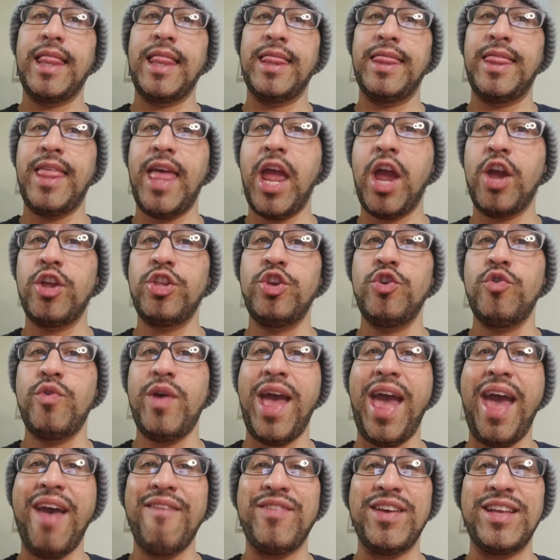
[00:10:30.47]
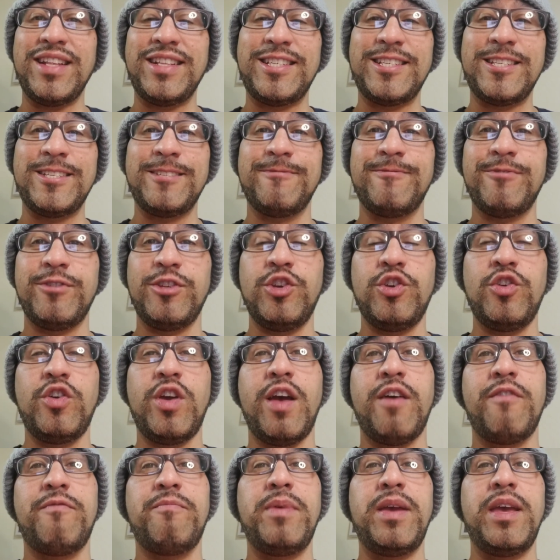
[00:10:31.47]
there you have it. You
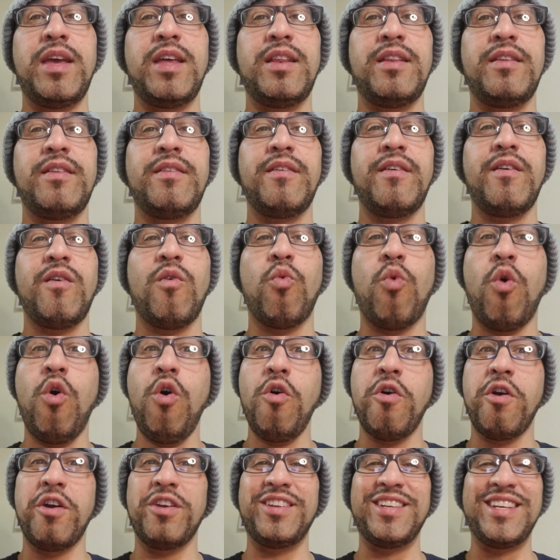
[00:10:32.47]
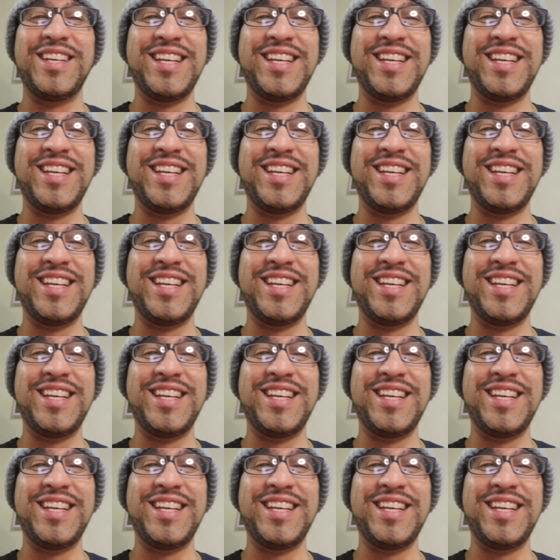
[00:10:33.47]
have been warned.